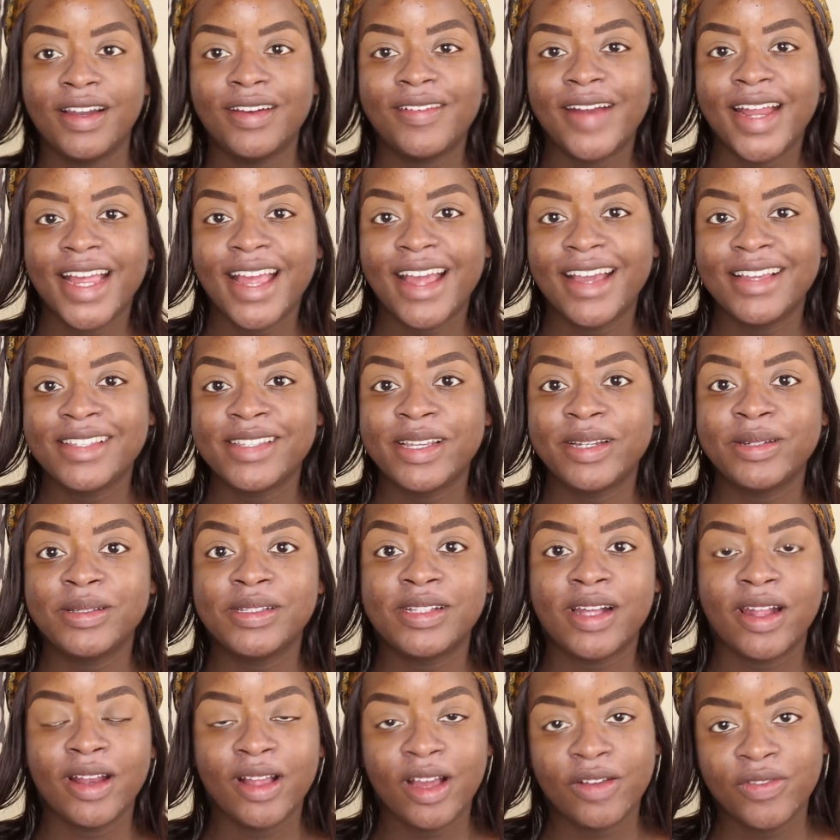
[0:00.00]
Alright guys, so
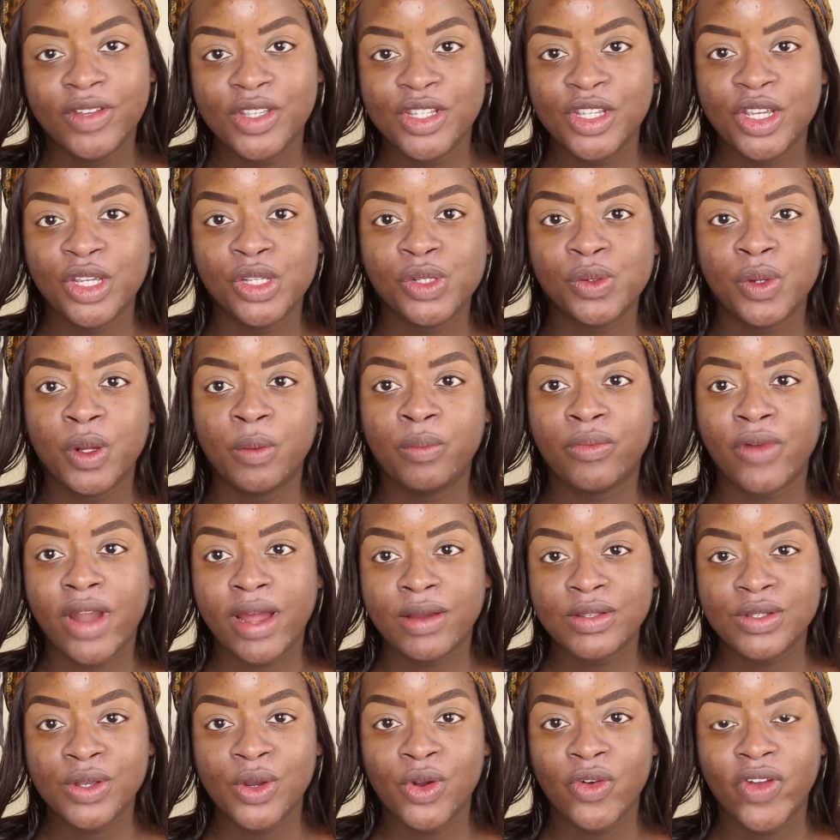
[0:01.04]
starting off as usual,
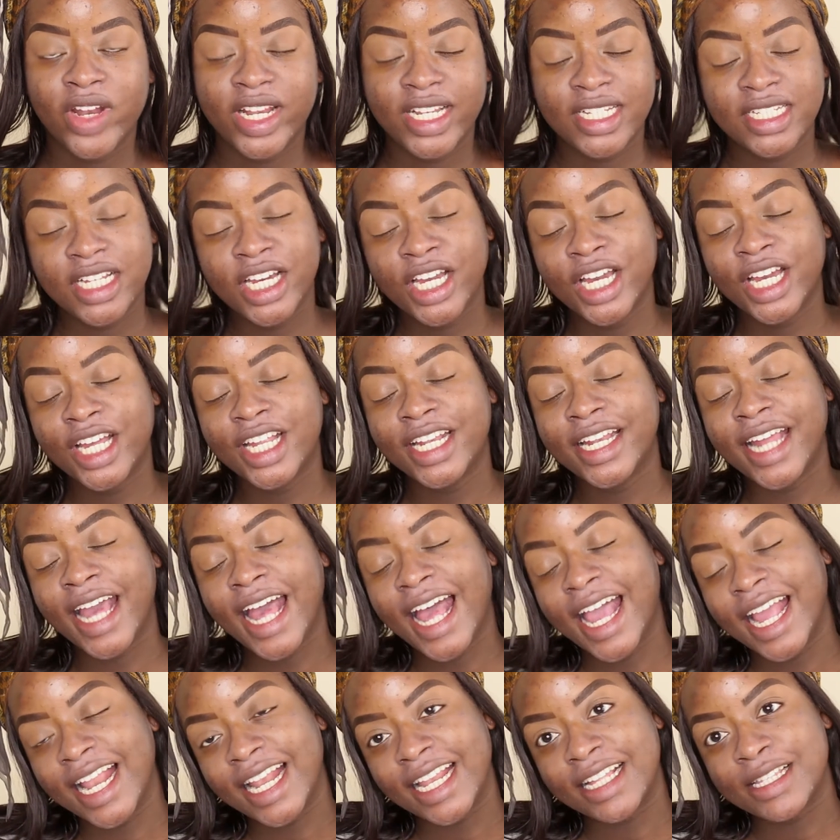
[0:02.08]
brows already done,
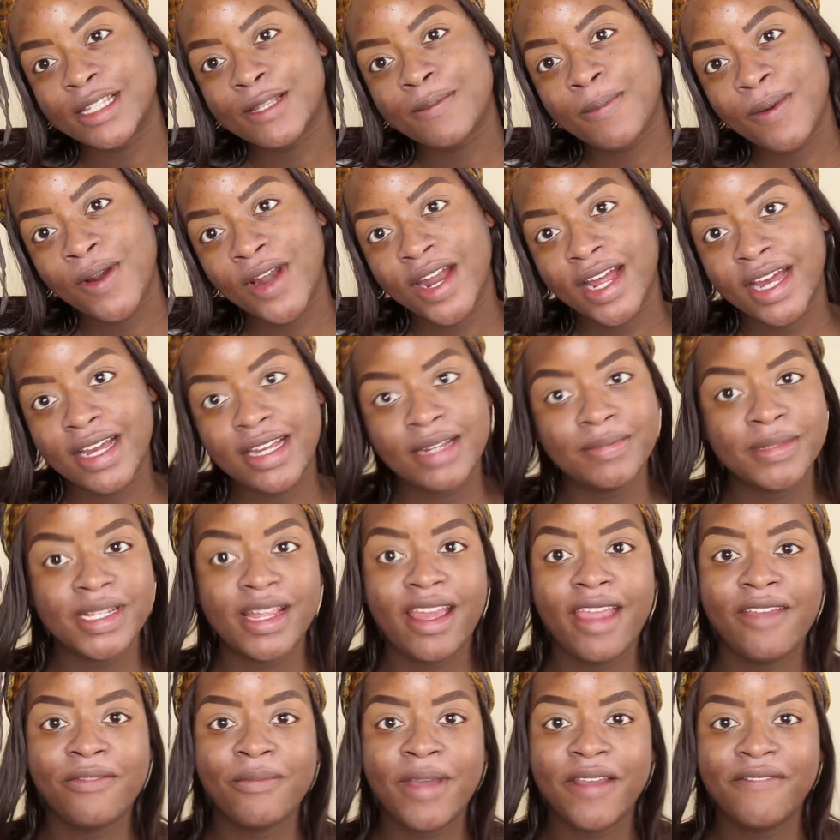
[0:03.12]
eyelids primed.
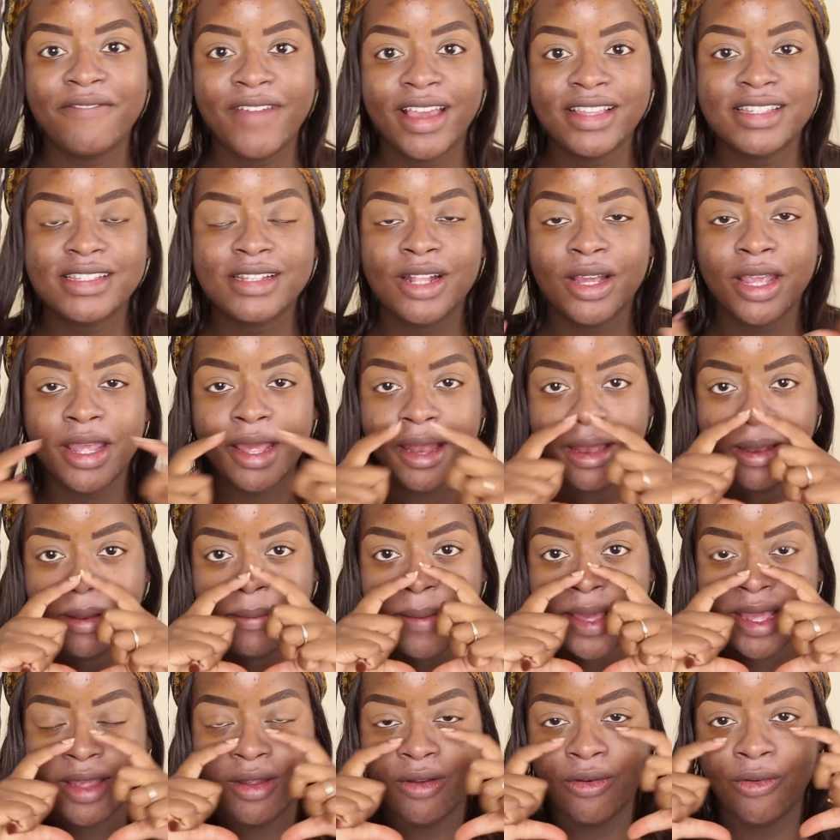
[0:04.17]
If my face is looking a little
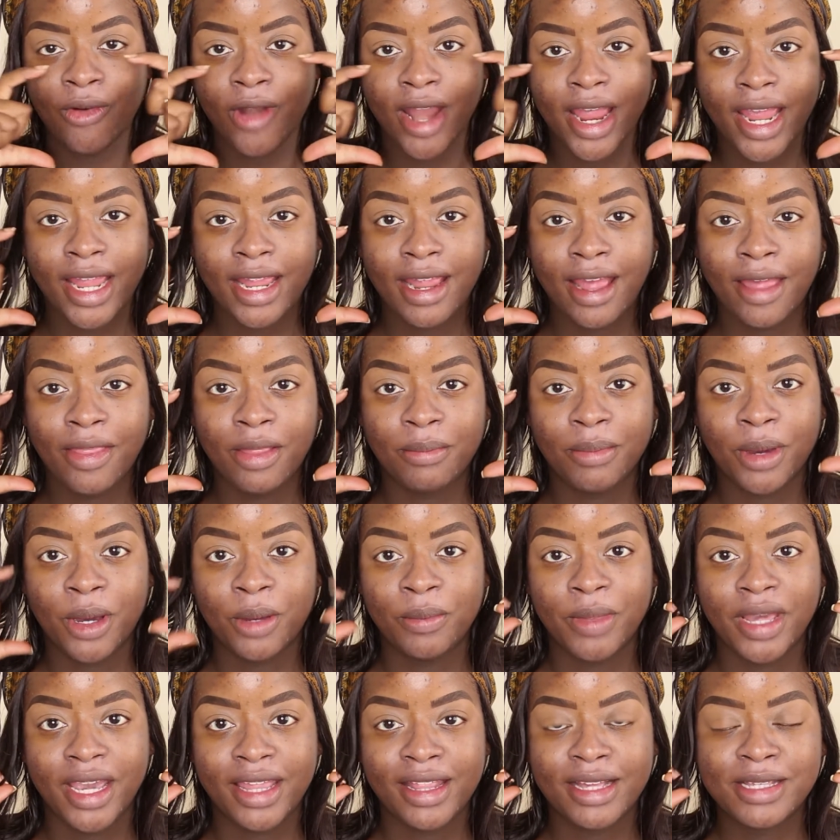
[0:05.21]
bit grey at the
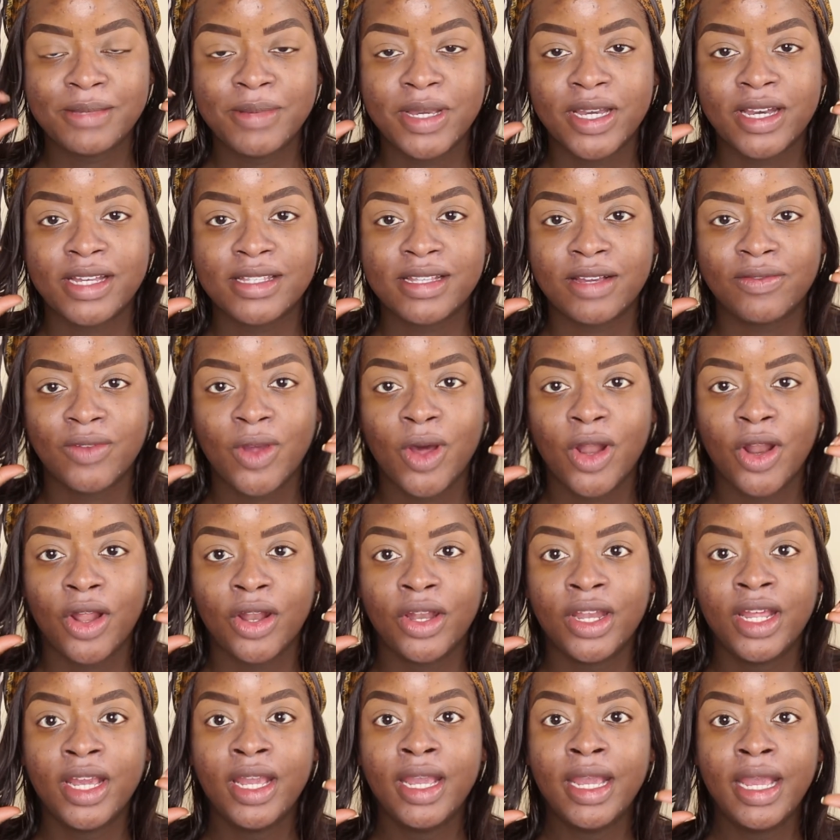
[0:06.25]
bottom here, that's because I've got
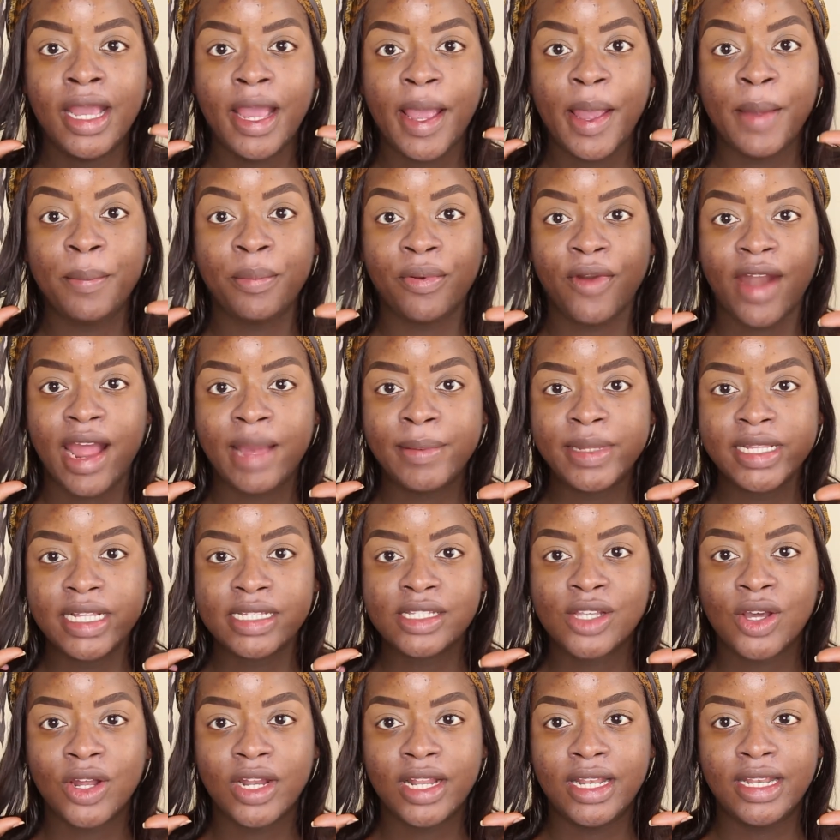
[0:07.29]
on a primer
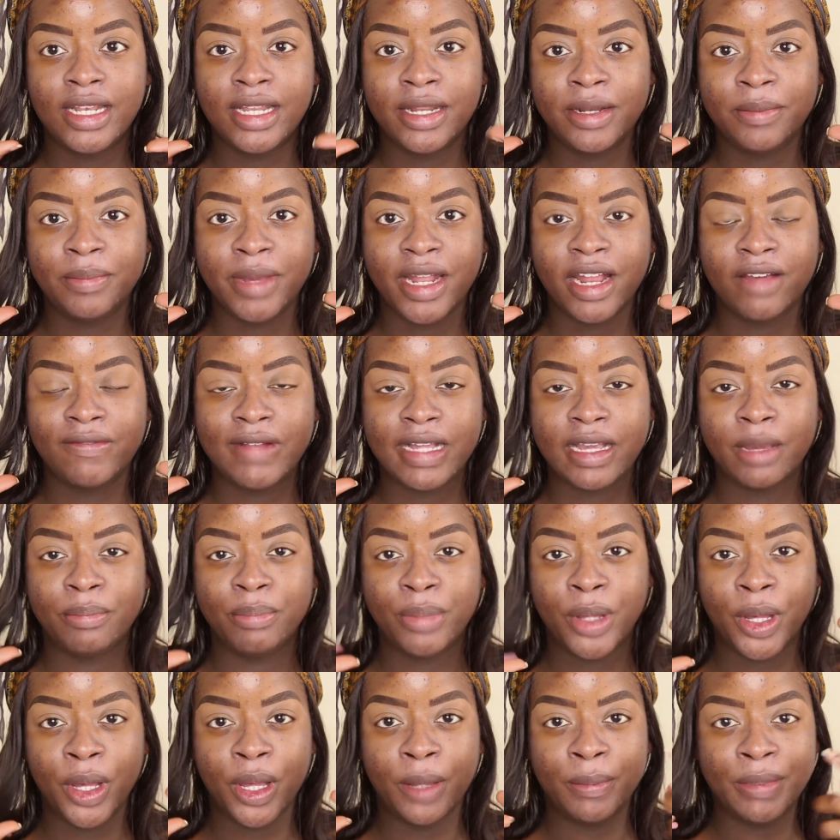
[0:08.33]
that's got a little bit of like a
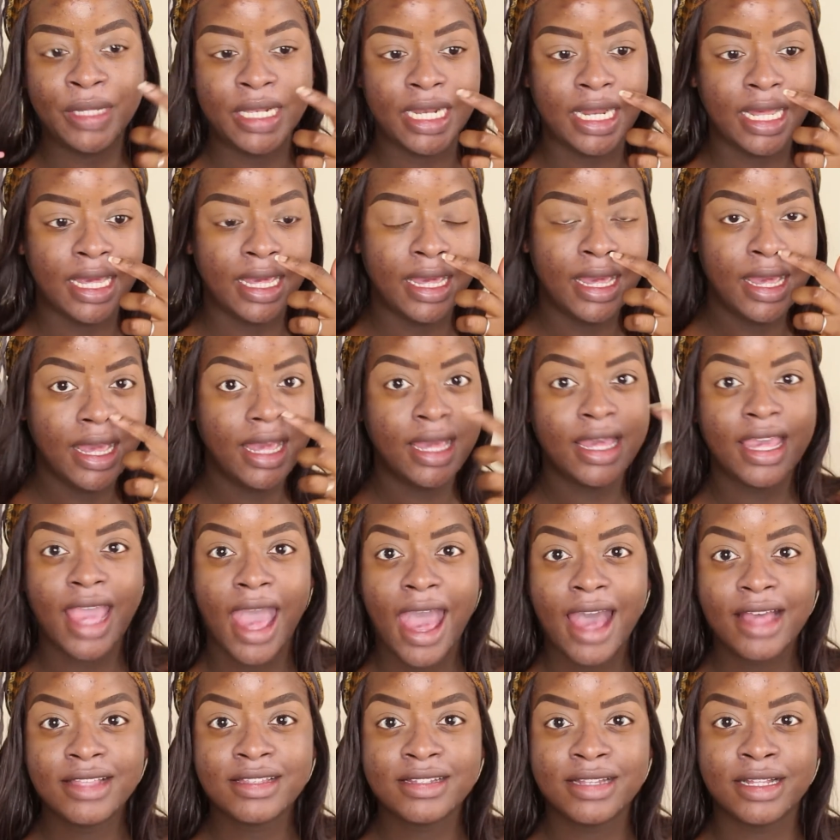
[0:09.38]
purpley
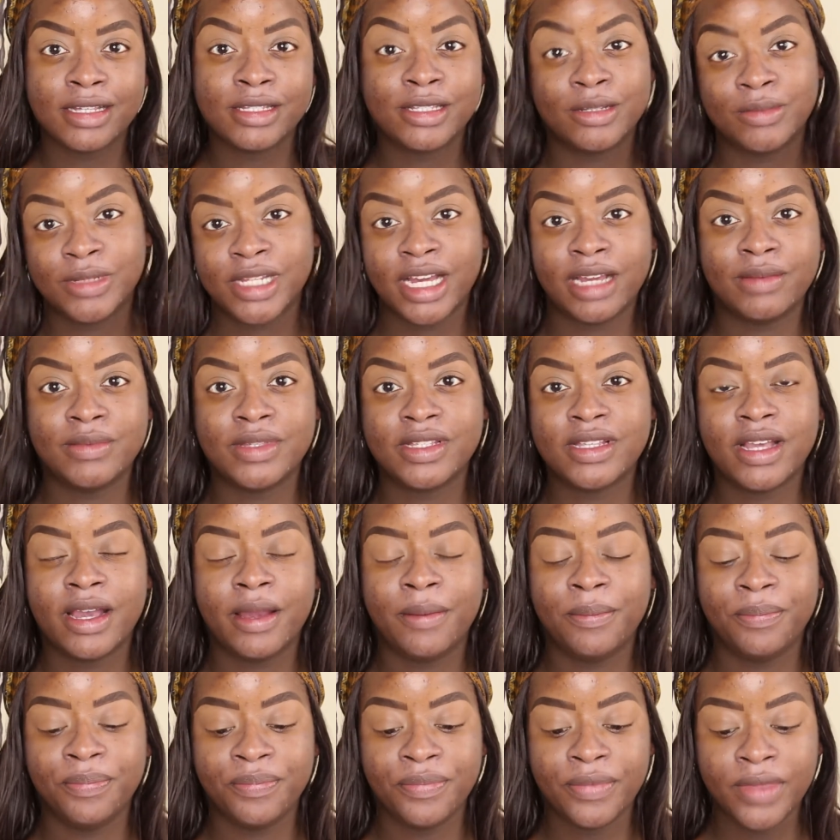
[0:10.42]
cast that sometimes
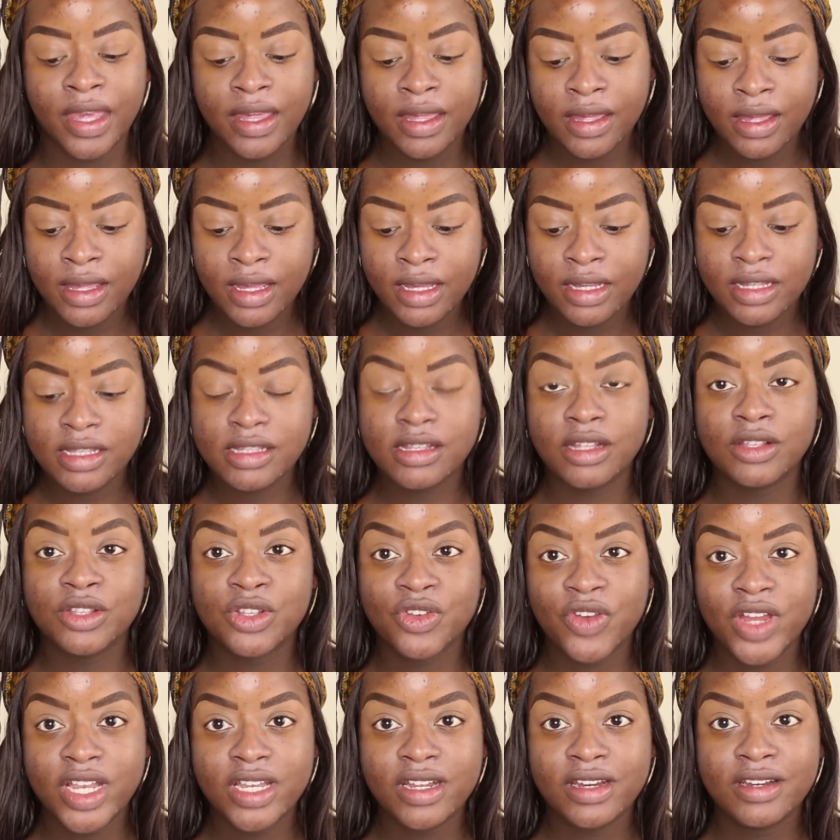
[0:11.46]

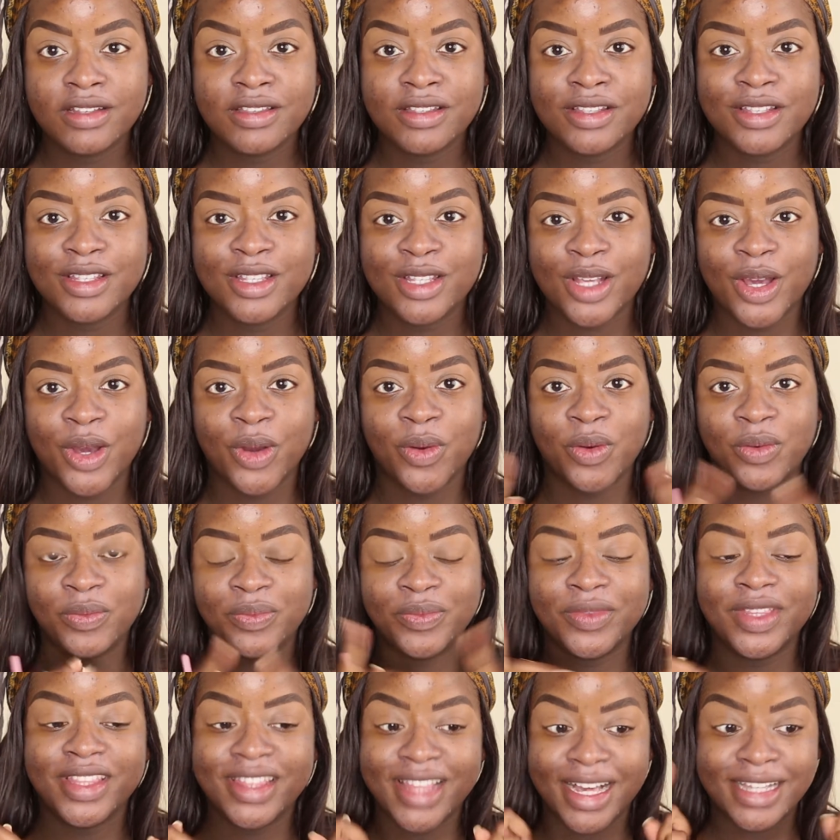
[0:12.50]
sunscreen does. So
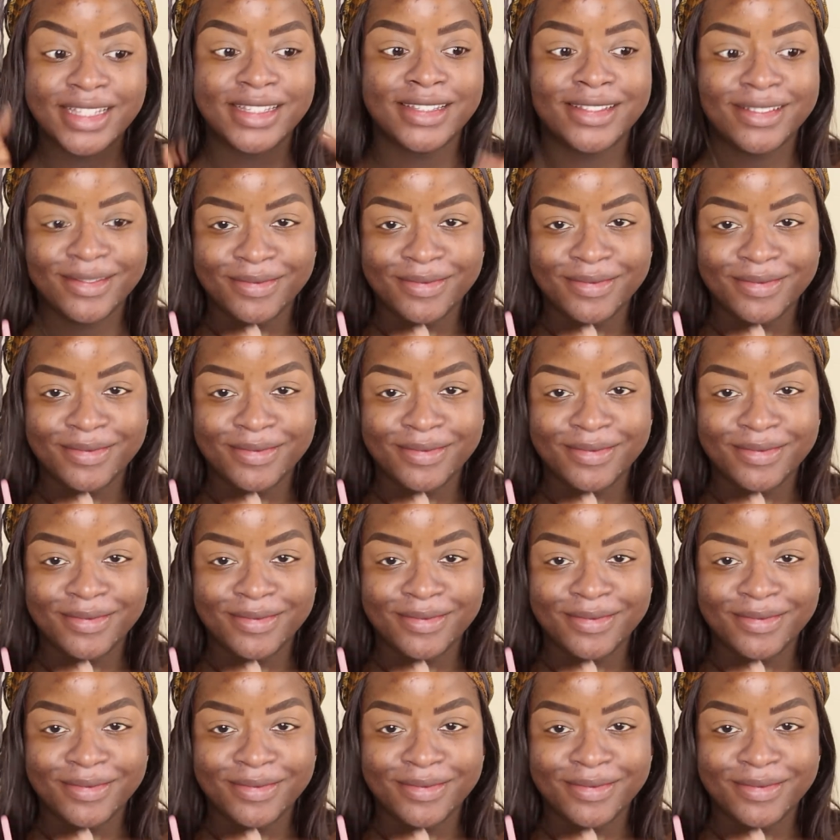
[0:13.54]
yeah.